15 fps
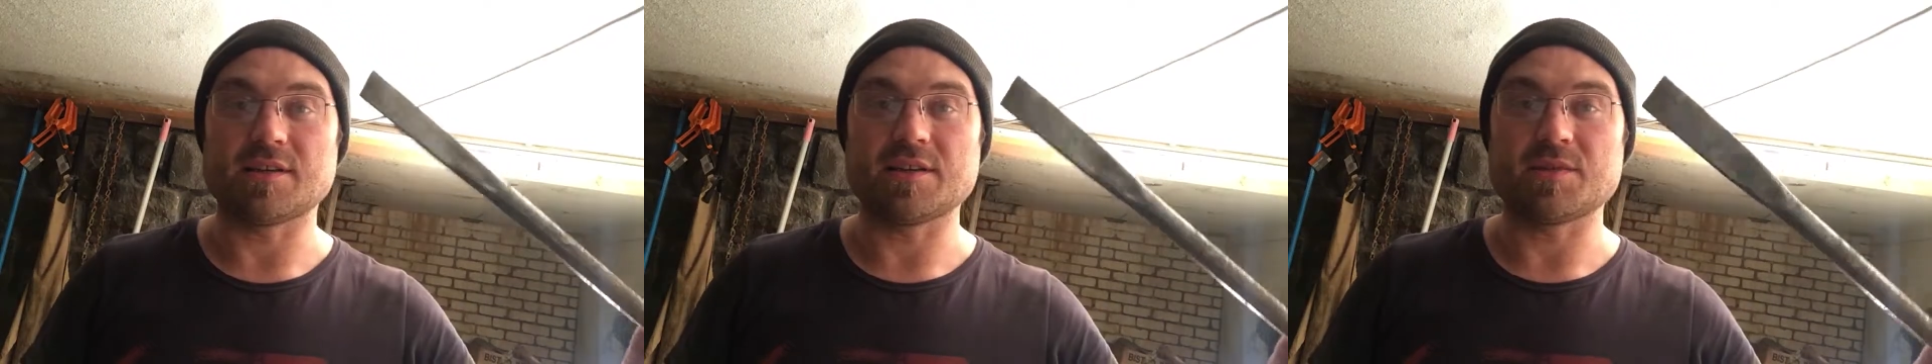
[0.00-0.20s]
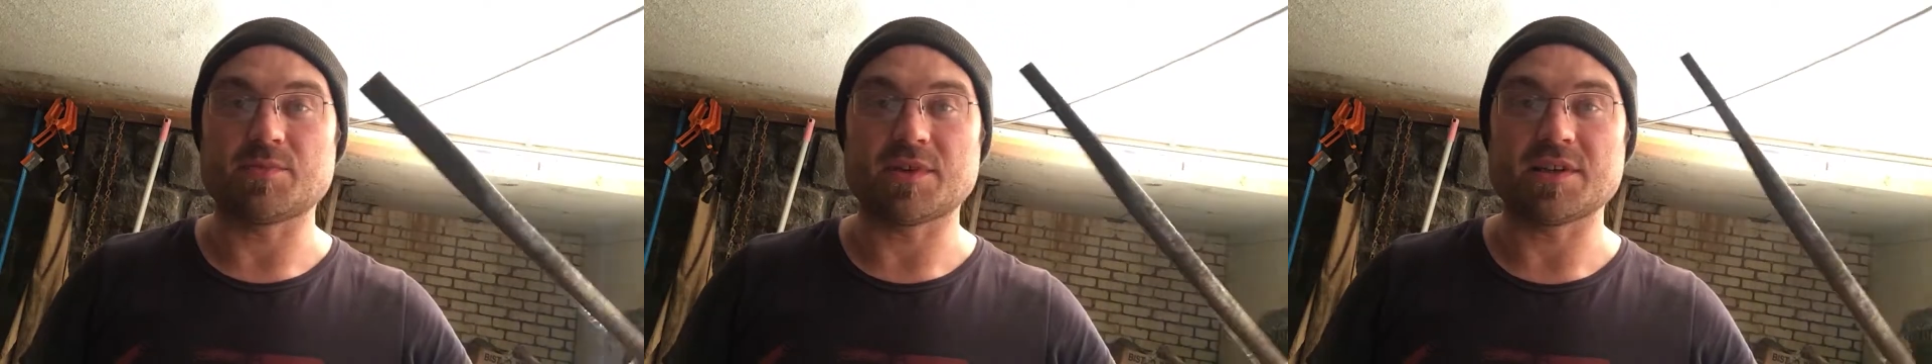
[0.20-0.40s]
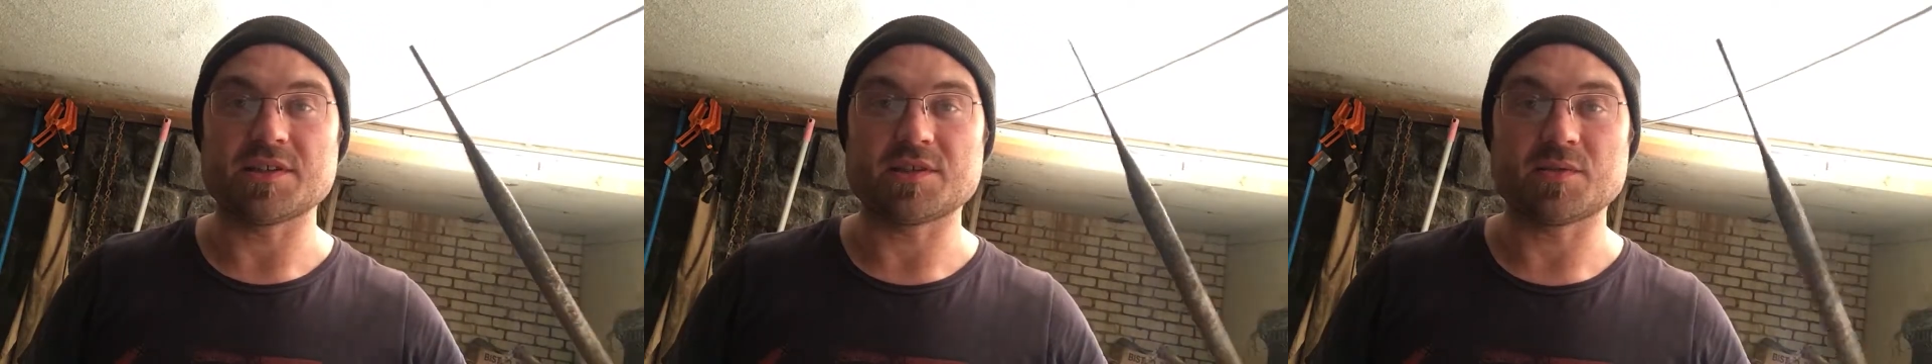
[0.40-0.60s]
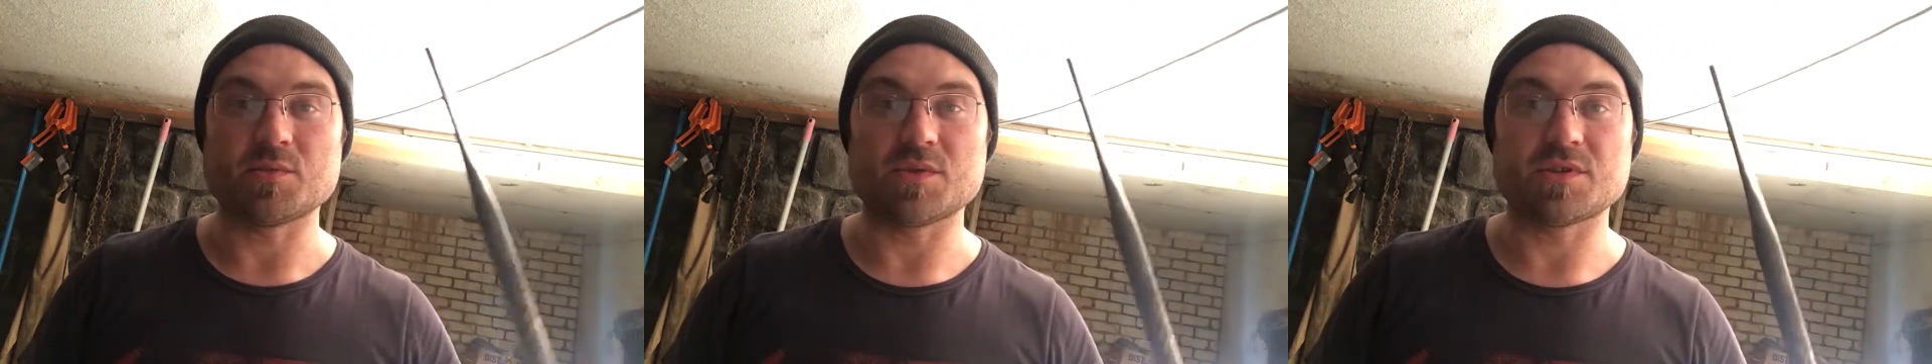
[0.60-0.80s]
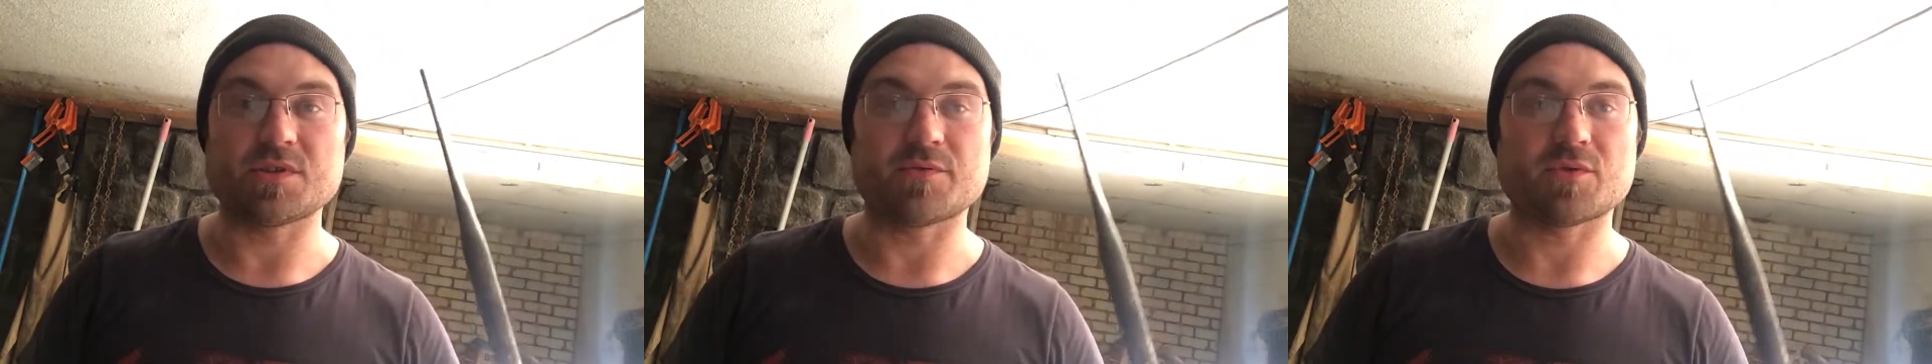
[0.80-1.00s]
this piece,
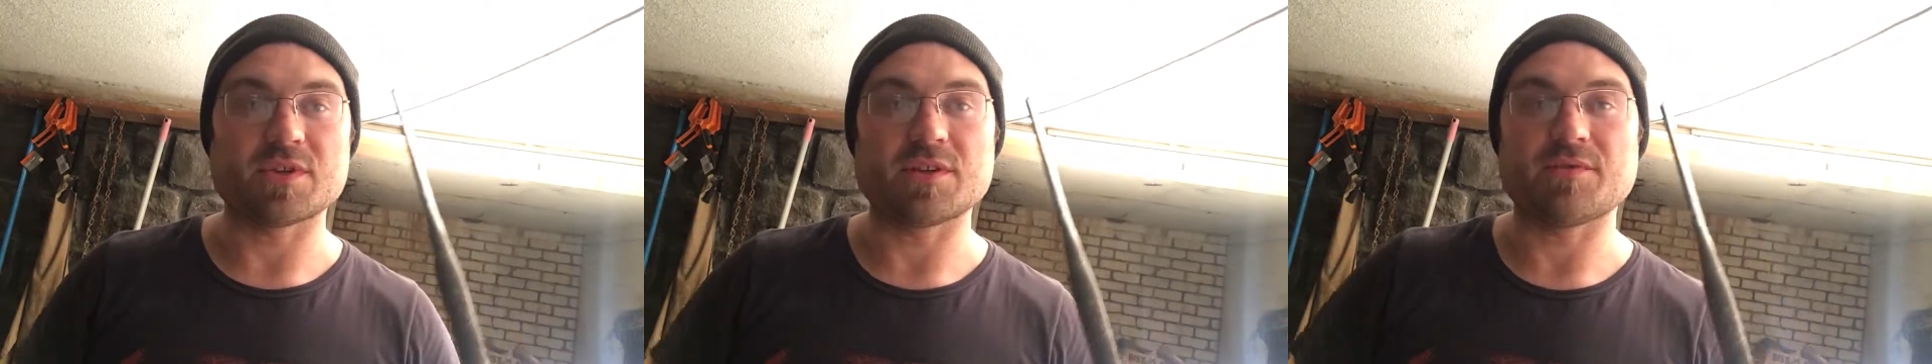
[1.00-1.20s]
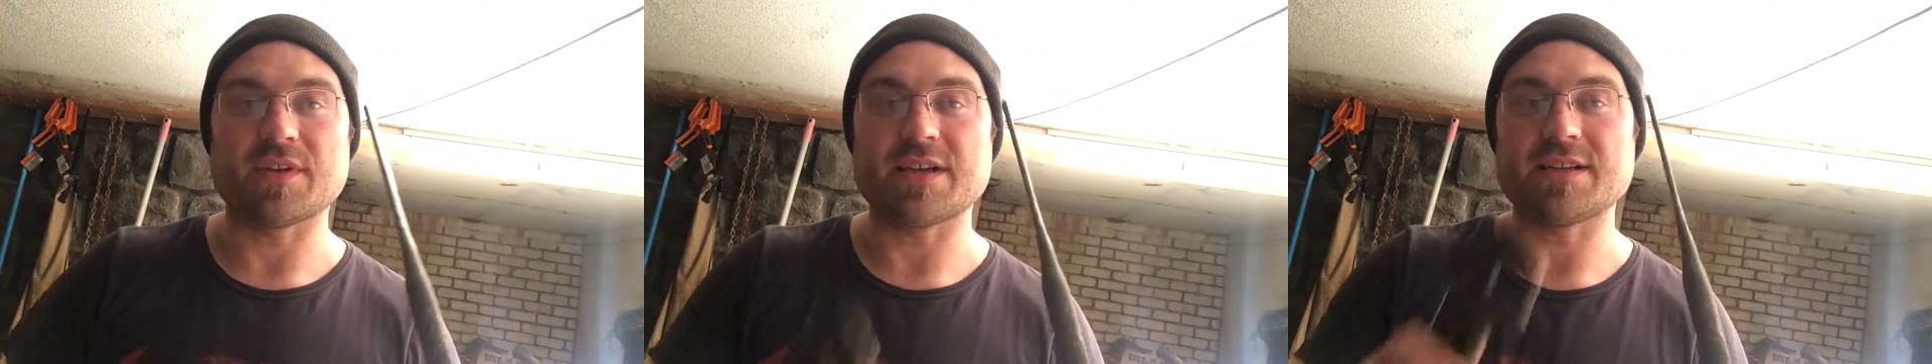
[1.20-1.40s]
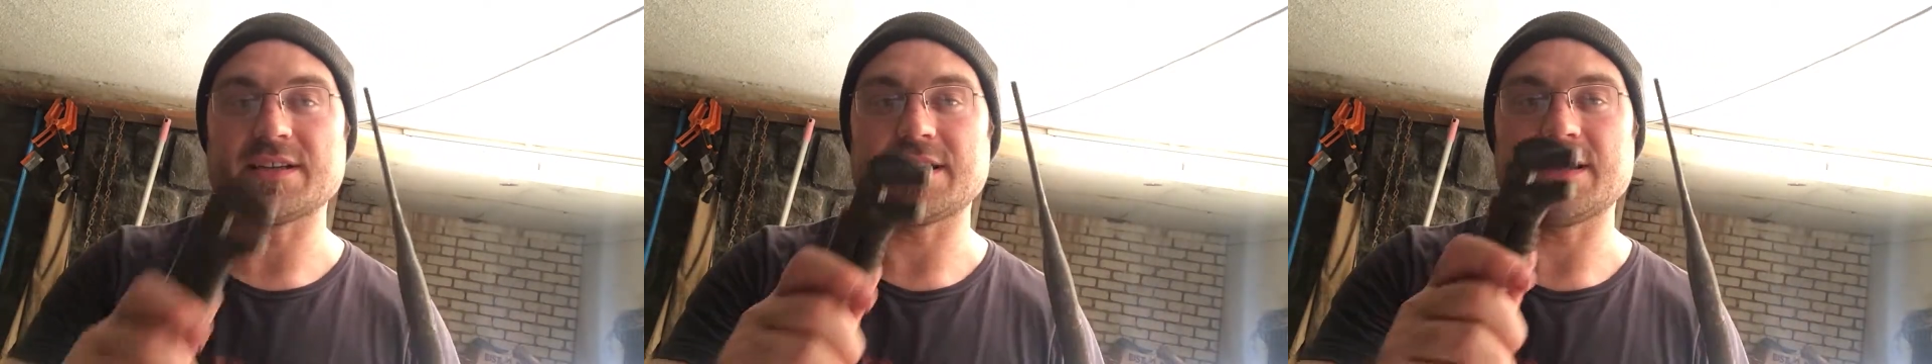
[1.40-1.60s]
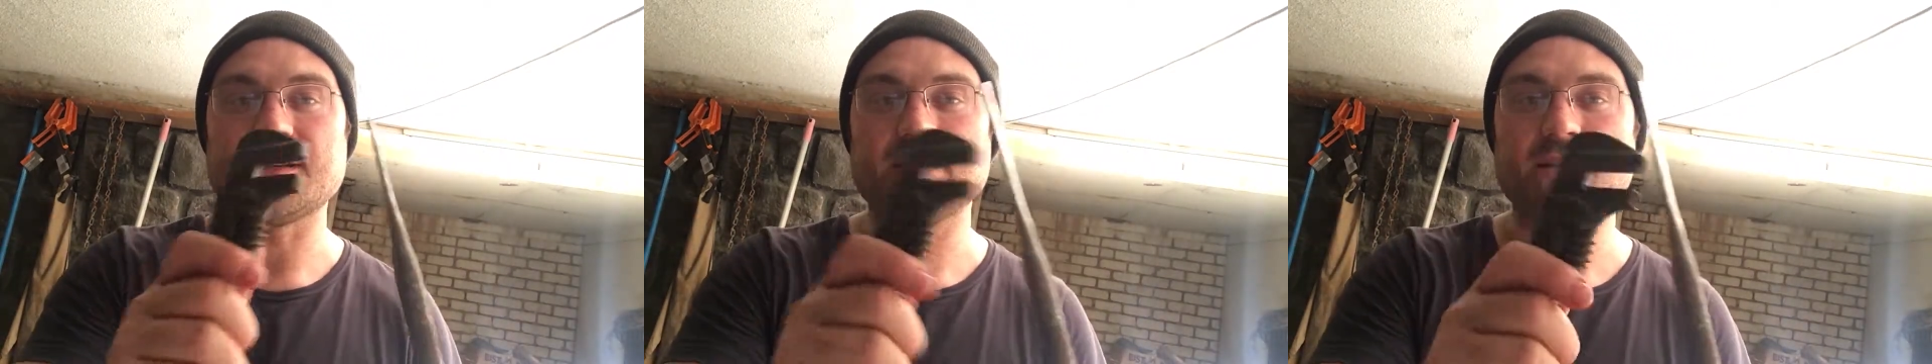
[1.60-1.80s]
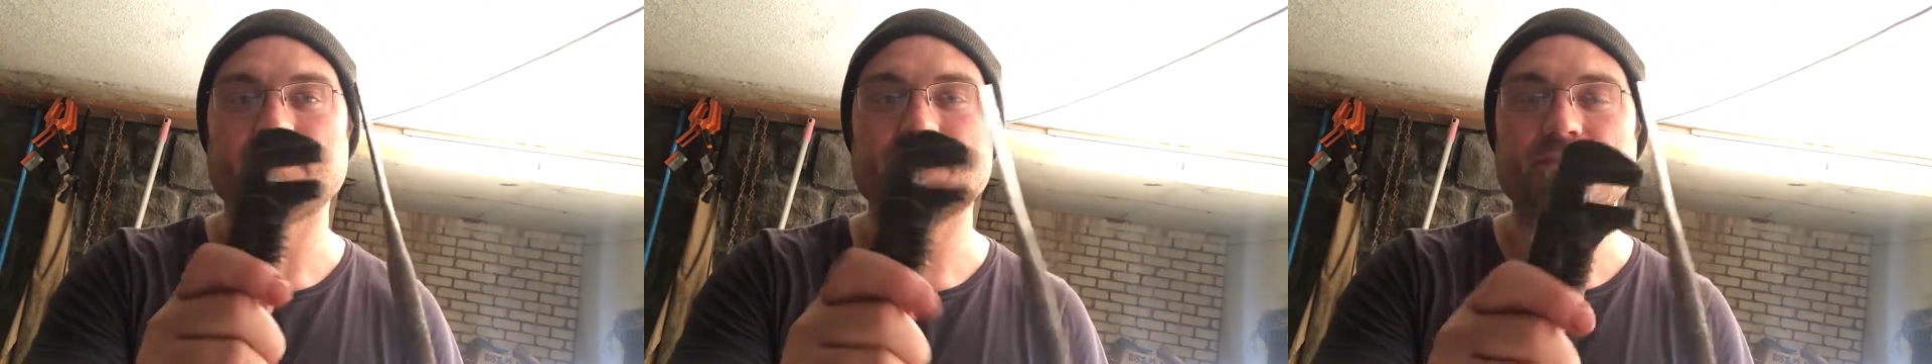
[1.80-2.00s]
which I've already flattened down,